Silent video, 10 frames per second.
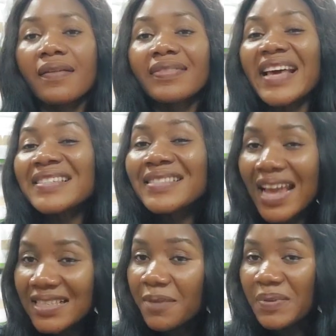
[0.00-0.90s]
There's
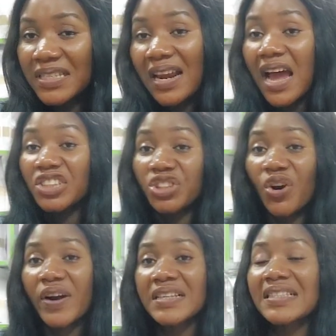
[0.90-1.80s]
90%
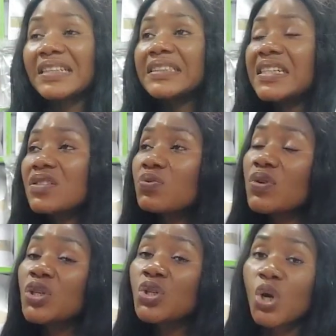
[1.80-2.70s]
assurance that this
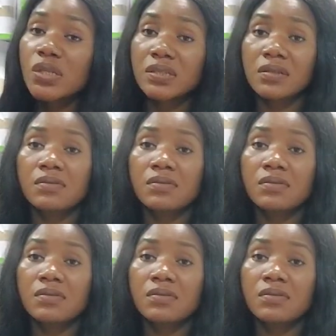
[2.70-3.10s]
will not